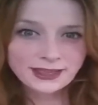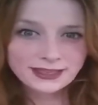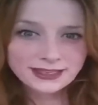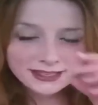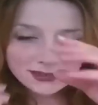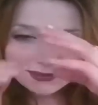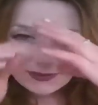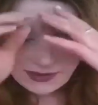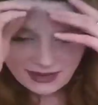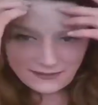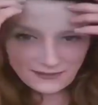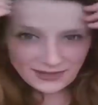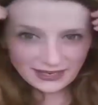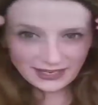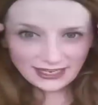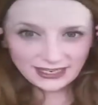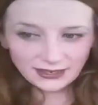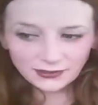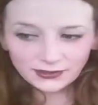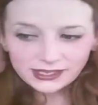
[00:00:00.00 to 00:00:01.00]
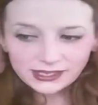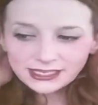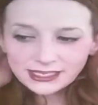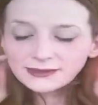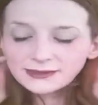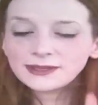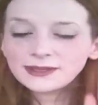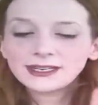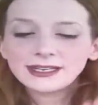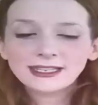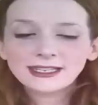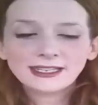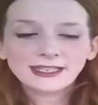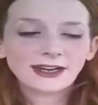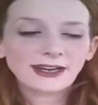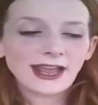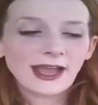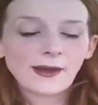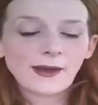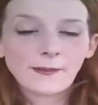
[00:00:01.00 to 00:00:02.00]
So what I'm going to do is I'm going to
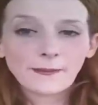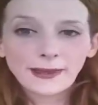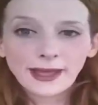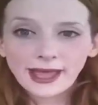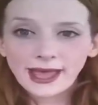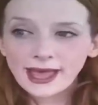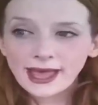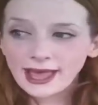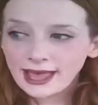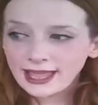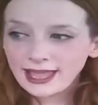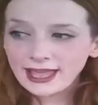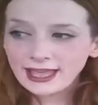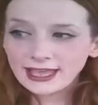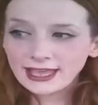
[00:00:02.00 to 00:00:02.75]
start out by